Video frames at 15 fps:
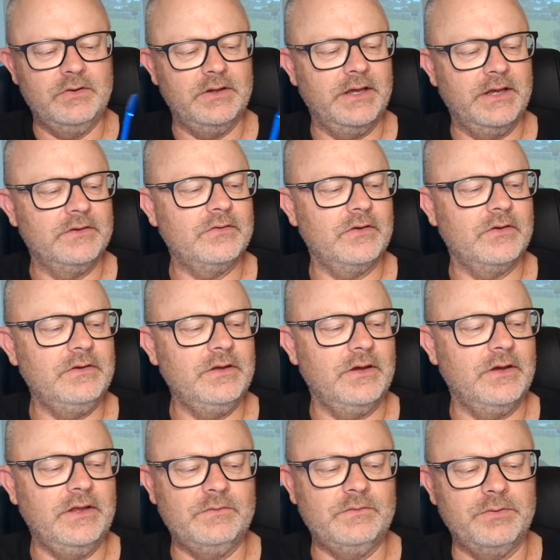
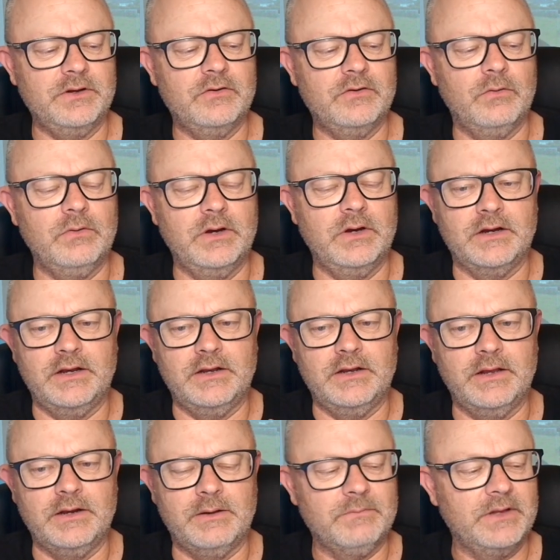That's pretty cool. And
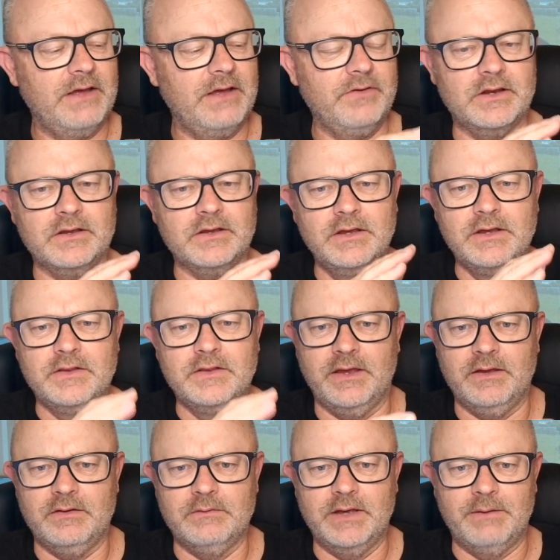I'm loving
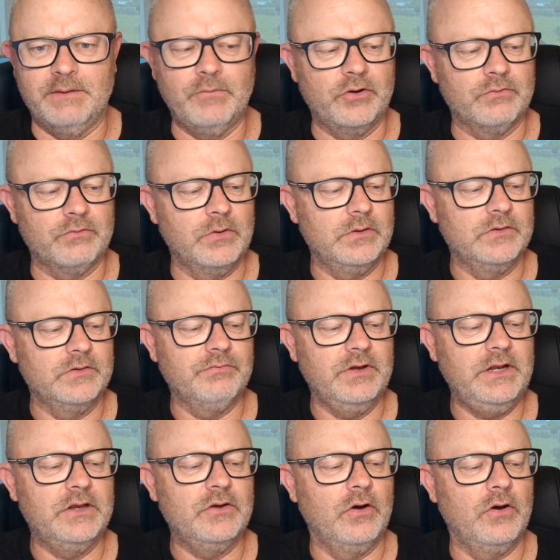that Motorola's
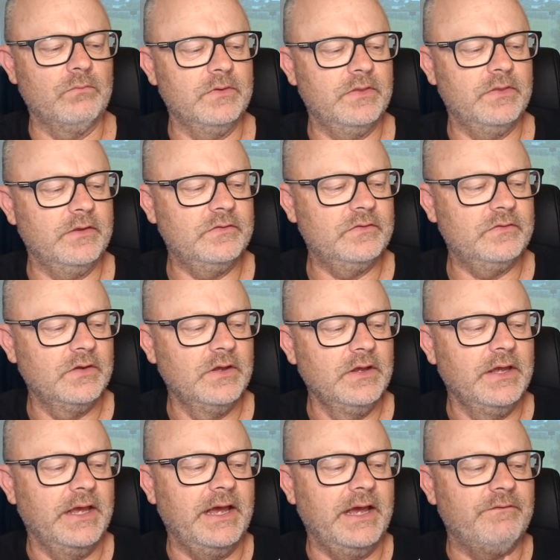really gone with this
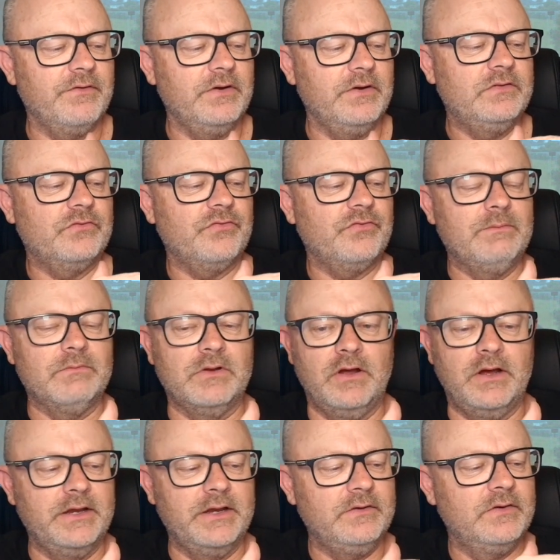very
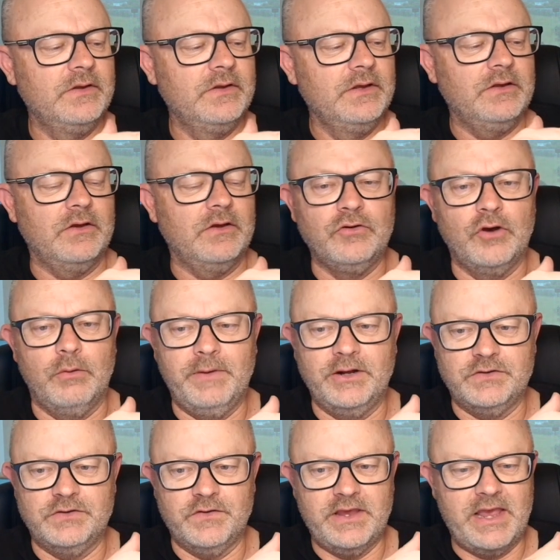streamlined, not
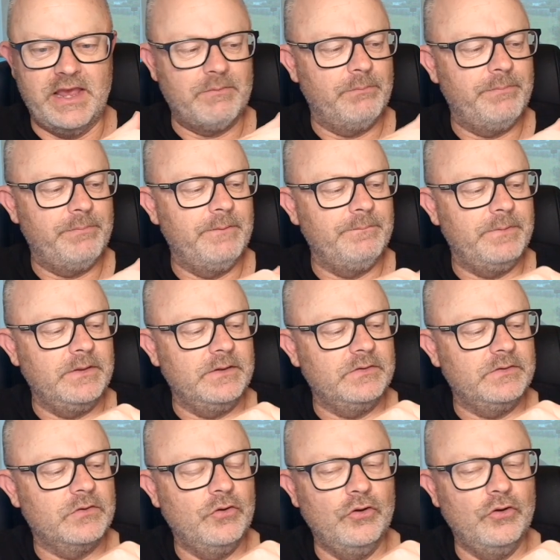much of a camera bump, and
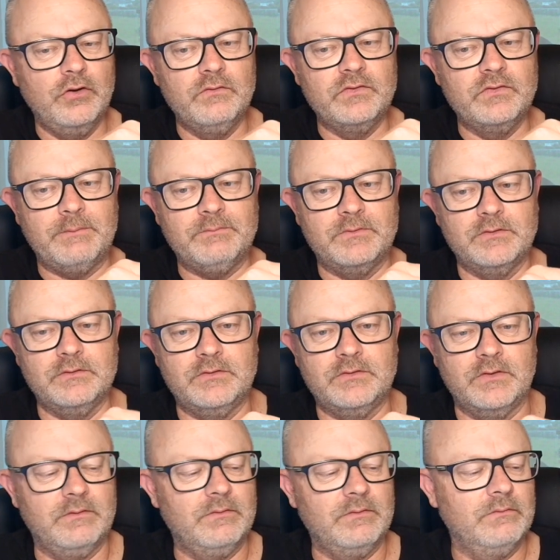it curves up to
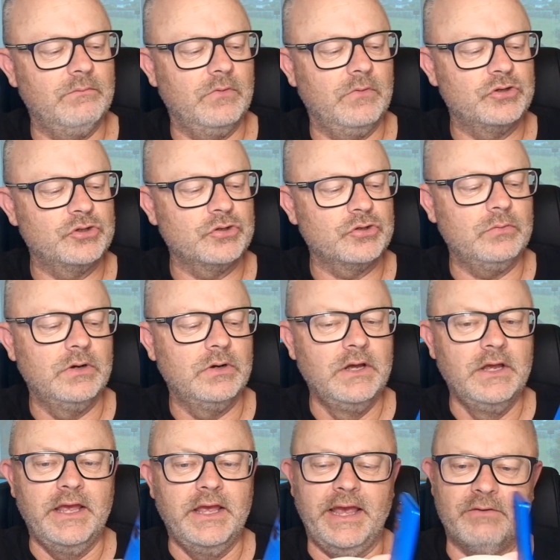the module,
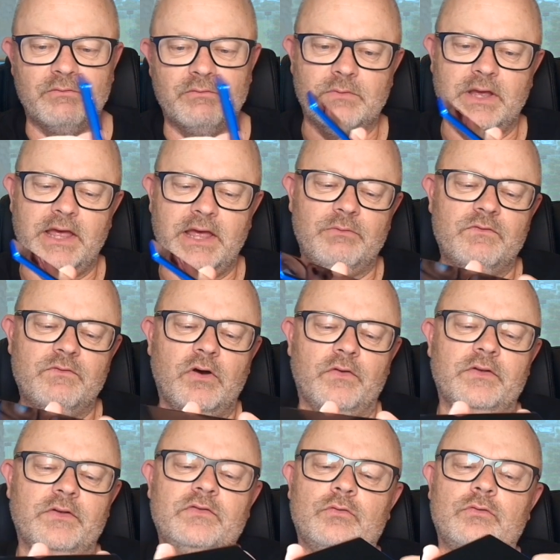and we've got
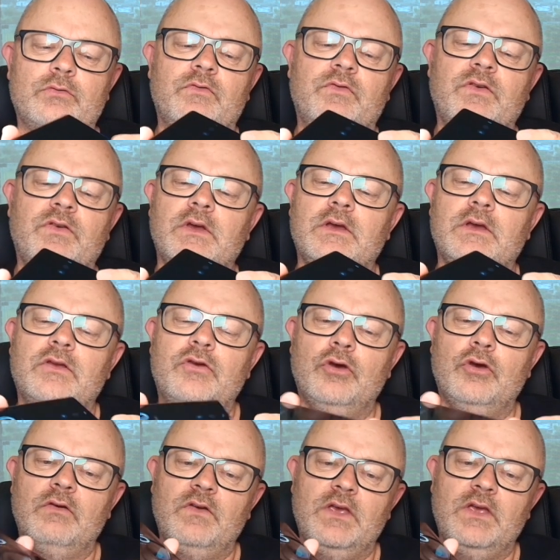this sort of
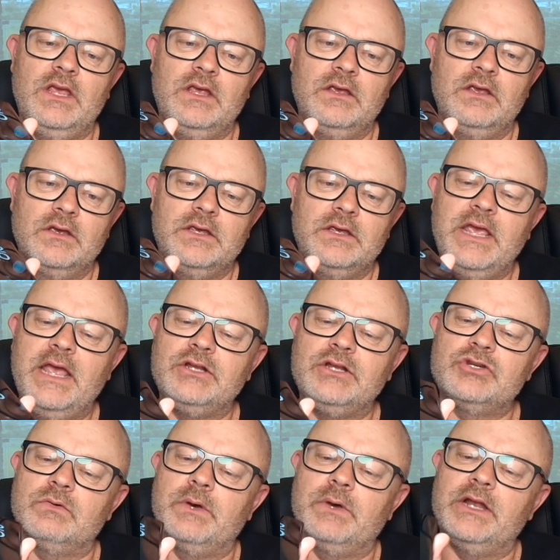curvy edge
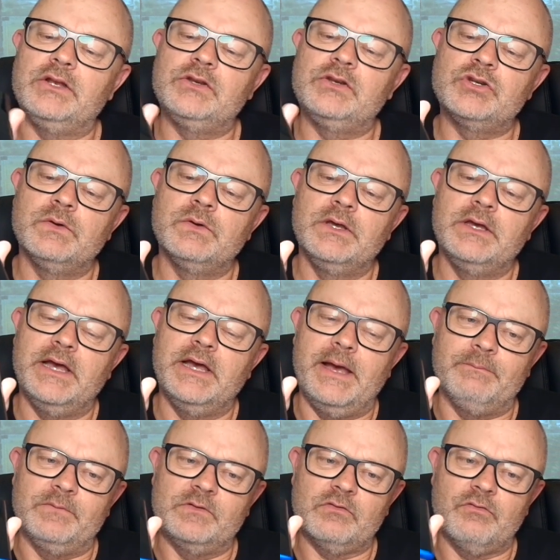to edge
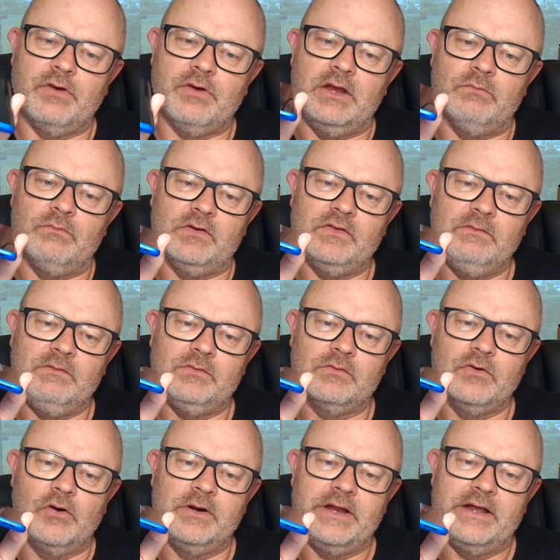screen, which seems to have
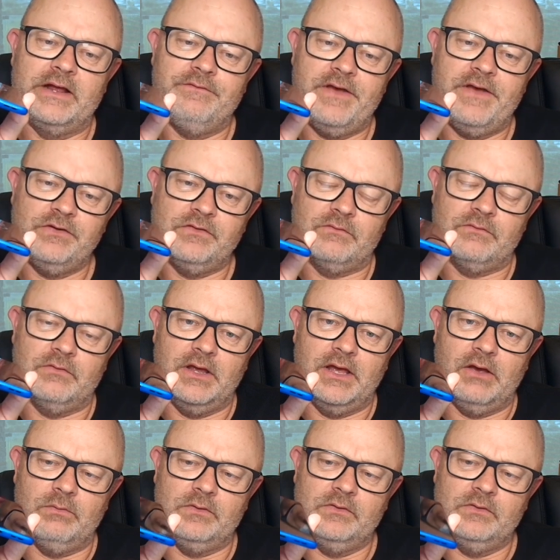gone out of fashion
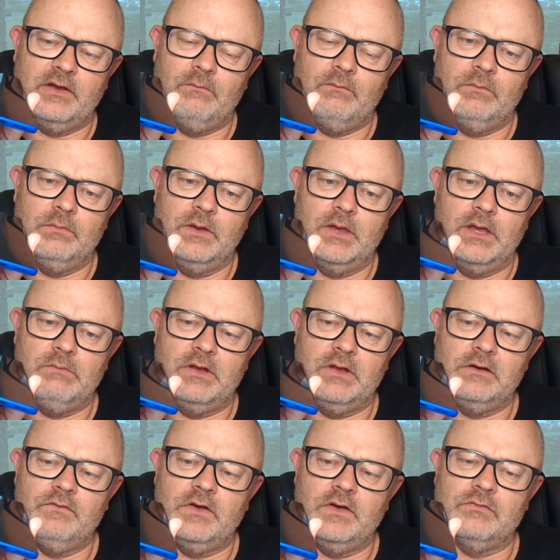with some
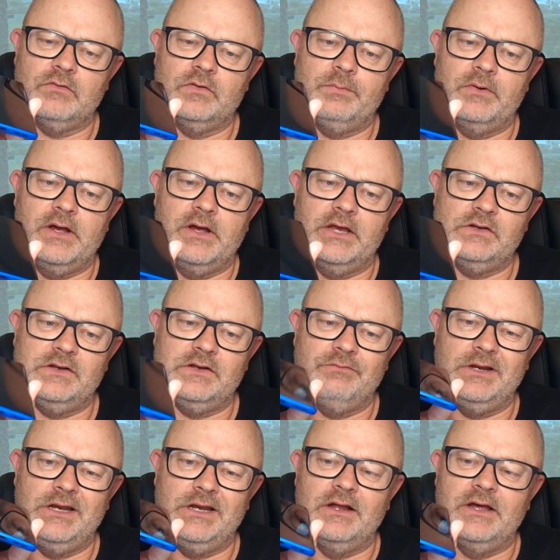manufacturers, but I actually
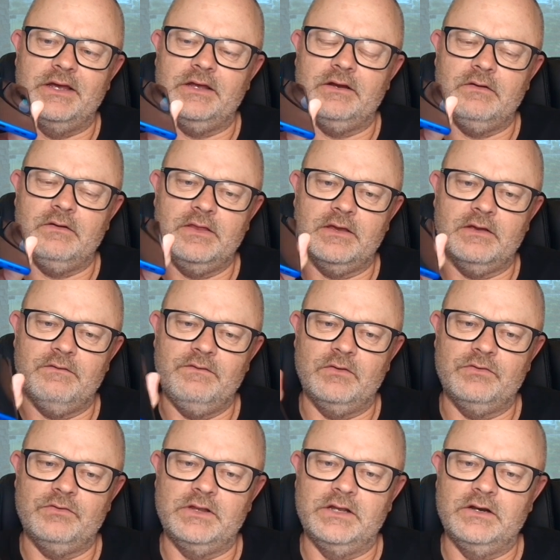really like it. I think it
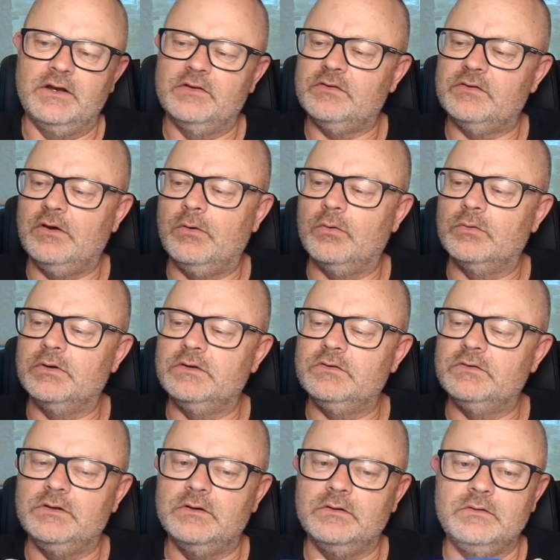feels really nice to hold and
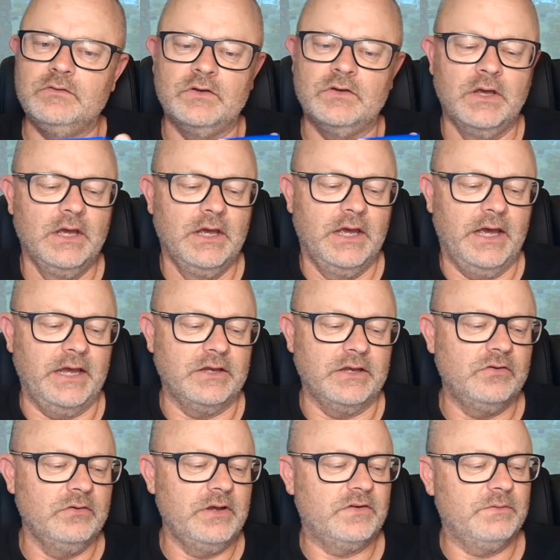to use. You
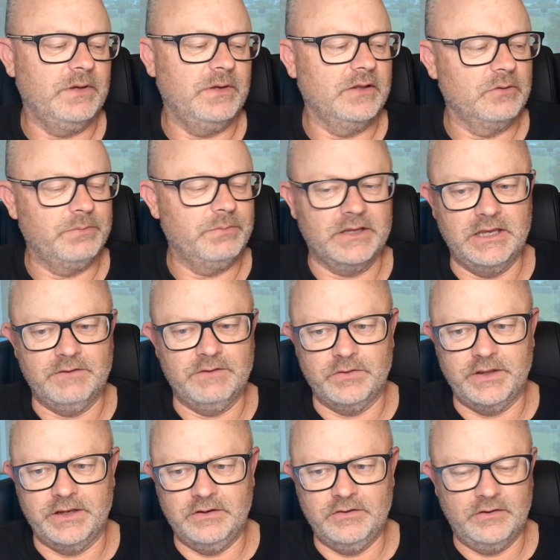do have to be a little bit careful
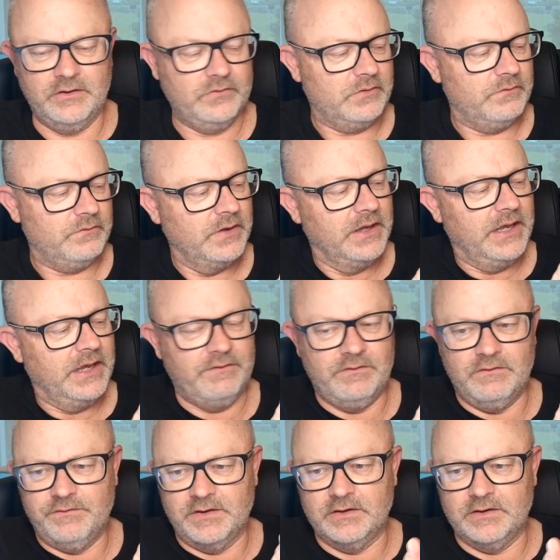that you don't sort of have
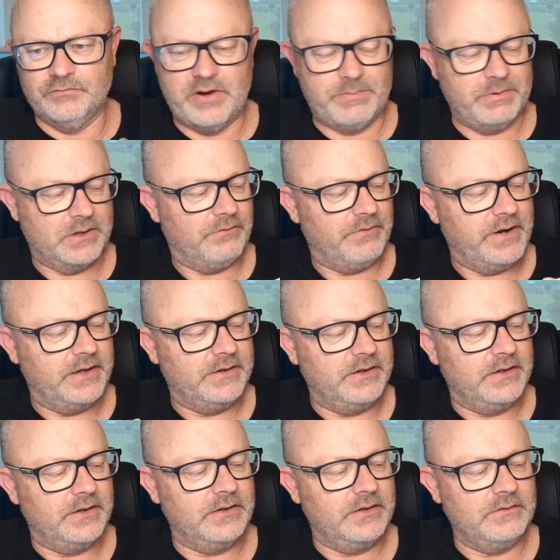your fingers wrapping around
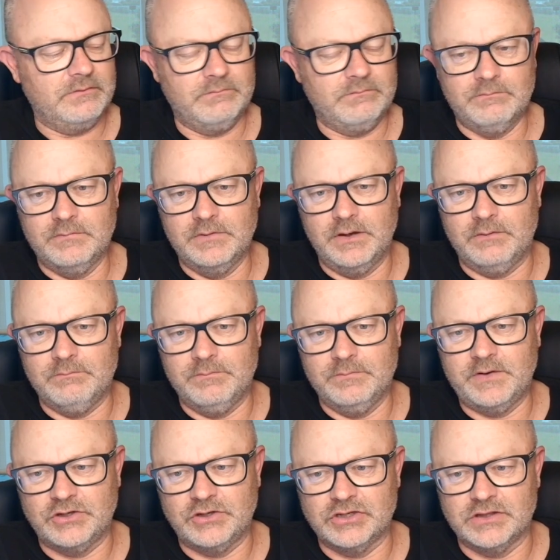it and
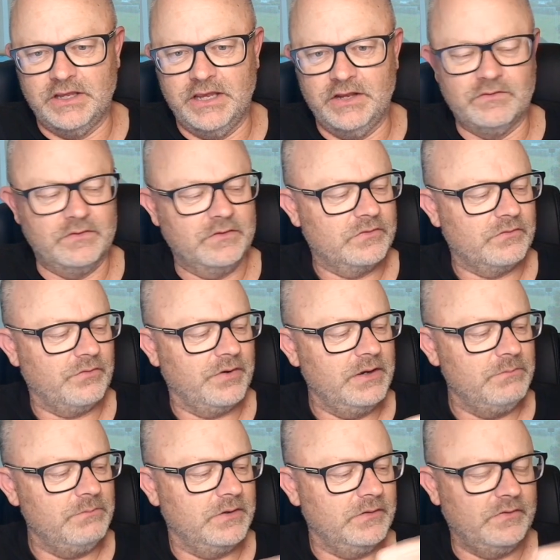touching the edge of the
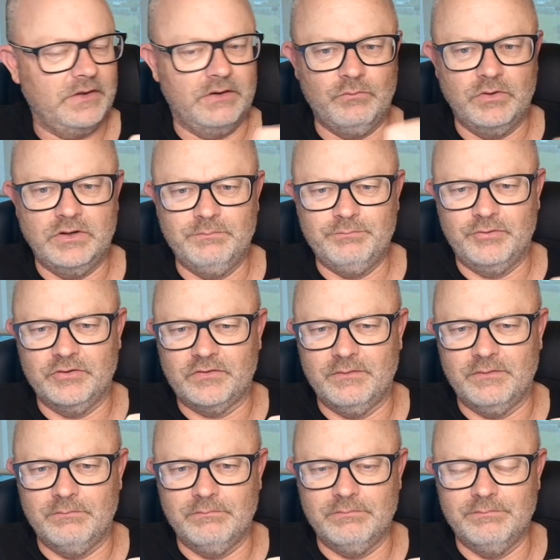screen, because then when you push
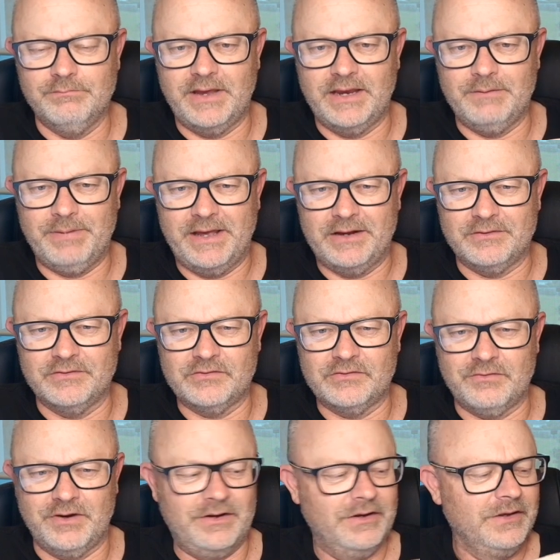the main part of the
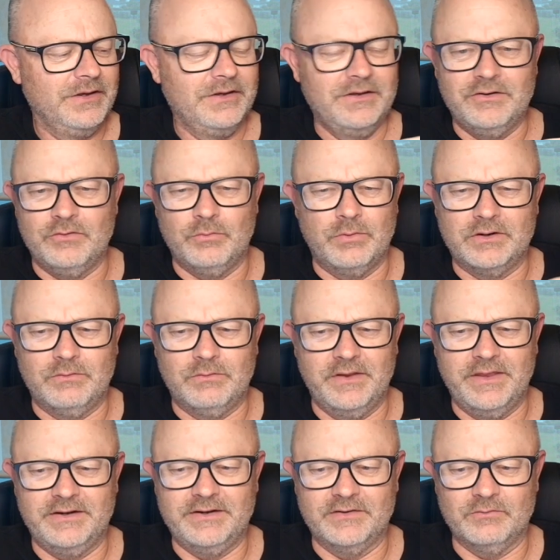screen, you wonder why
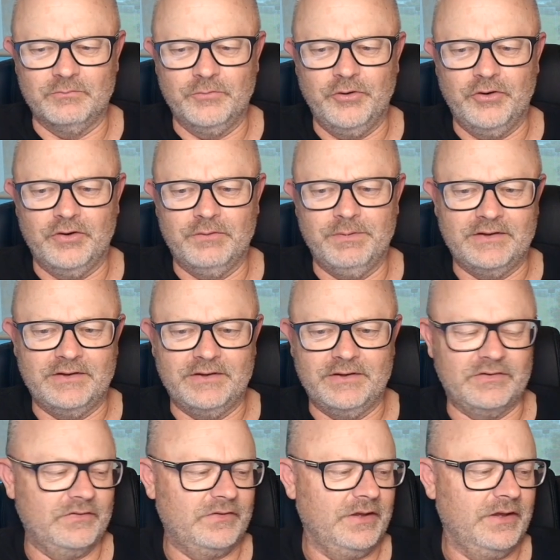that doesn't work. But that's
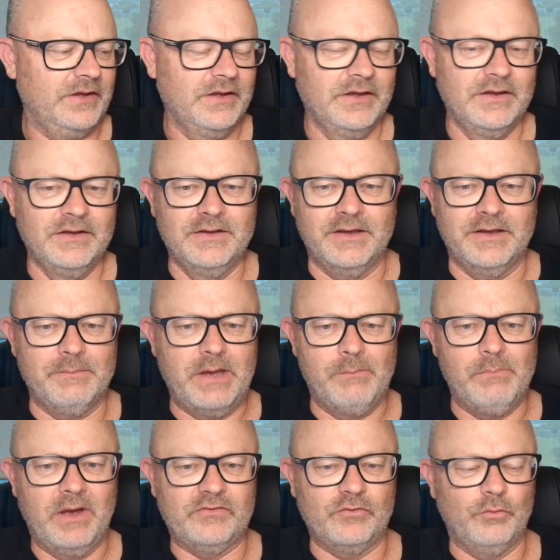just a
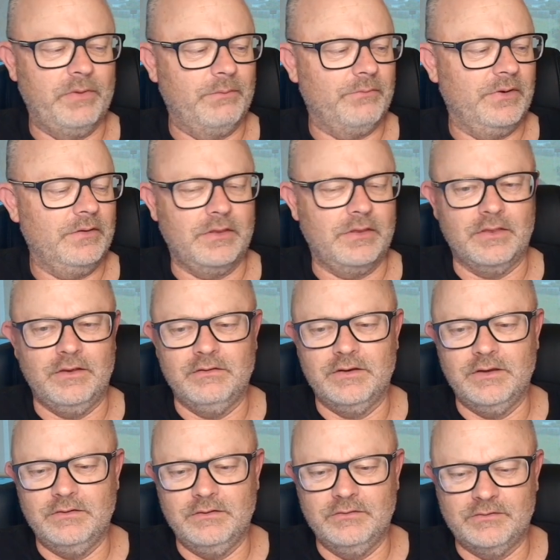muscle memory thing that you
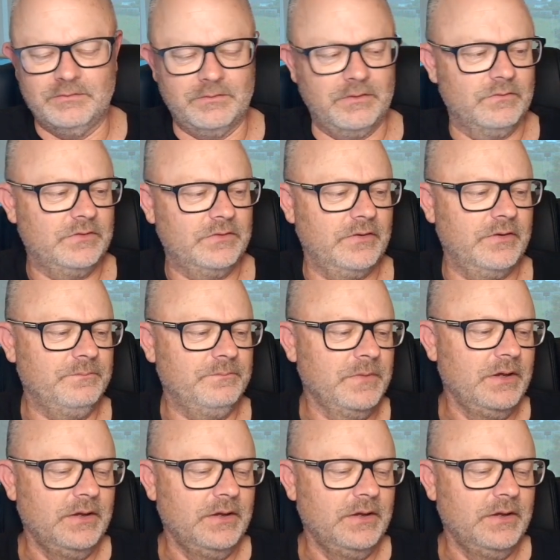get used to over time.